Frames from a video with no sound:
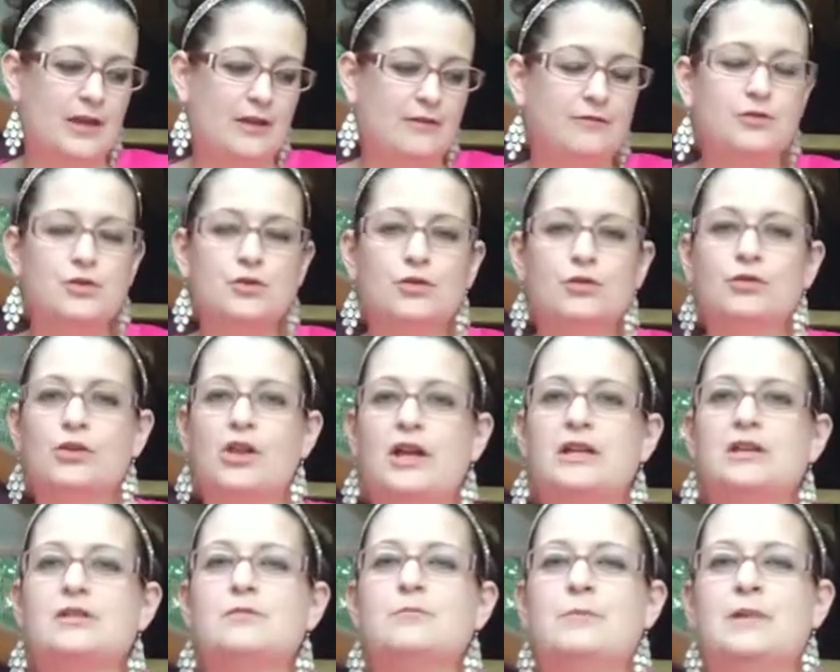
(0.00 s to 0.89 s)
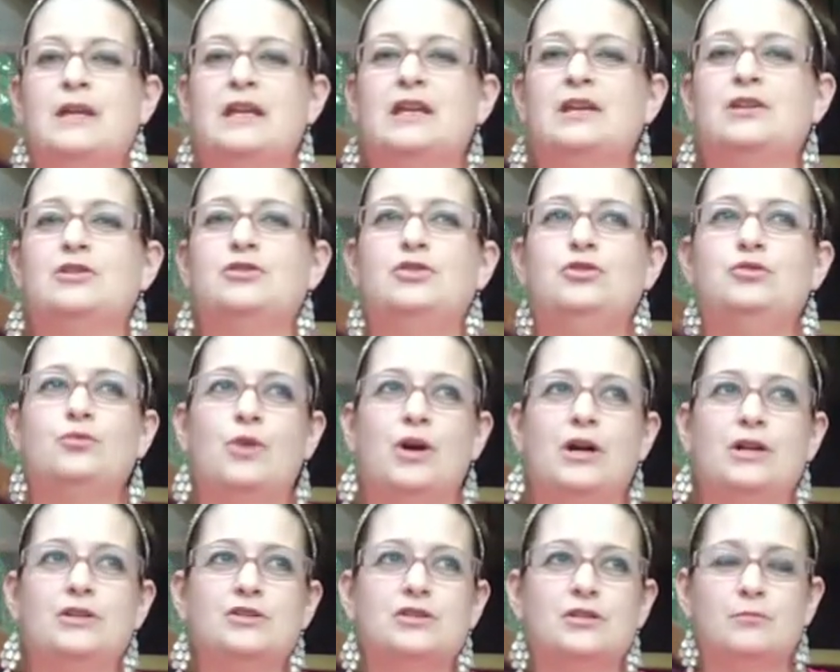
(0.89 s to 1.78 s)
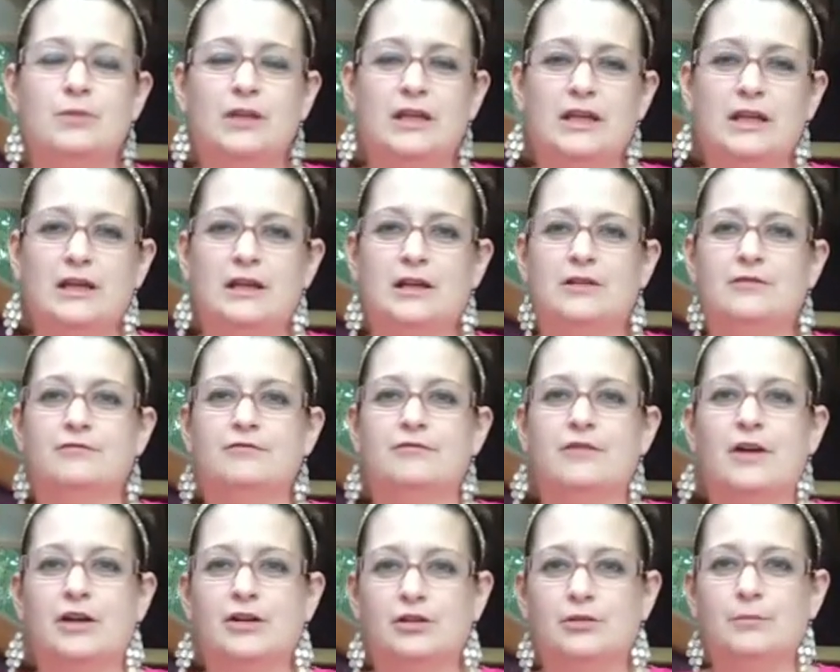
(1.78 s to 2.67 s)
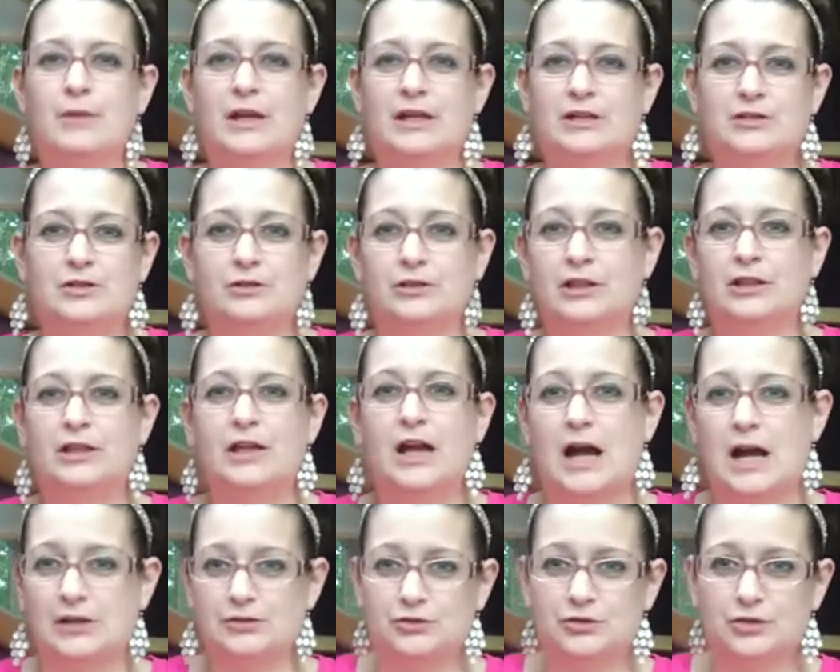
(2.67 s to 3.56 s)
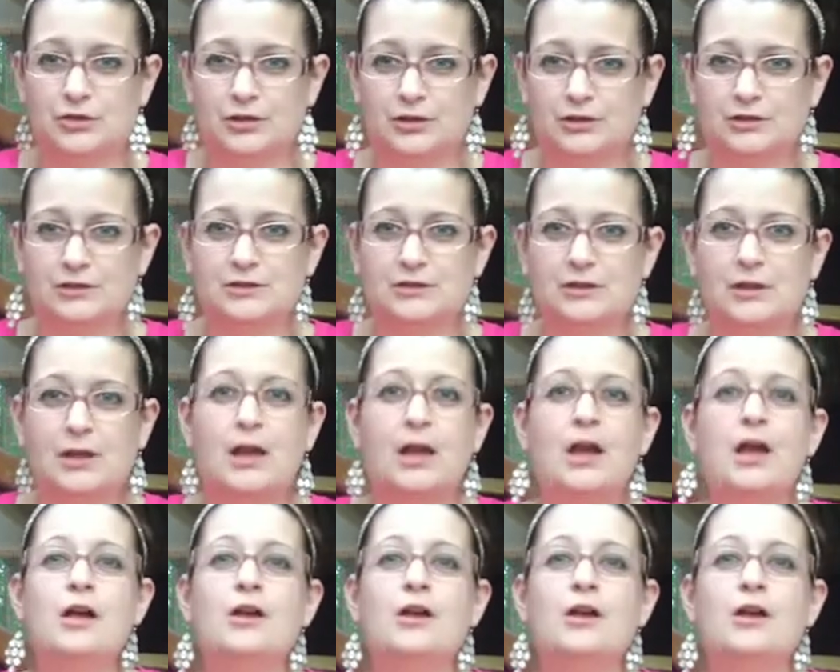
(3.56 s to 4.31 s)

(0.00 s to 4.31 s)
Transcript: if you're like me and you want to be environmentally conscious,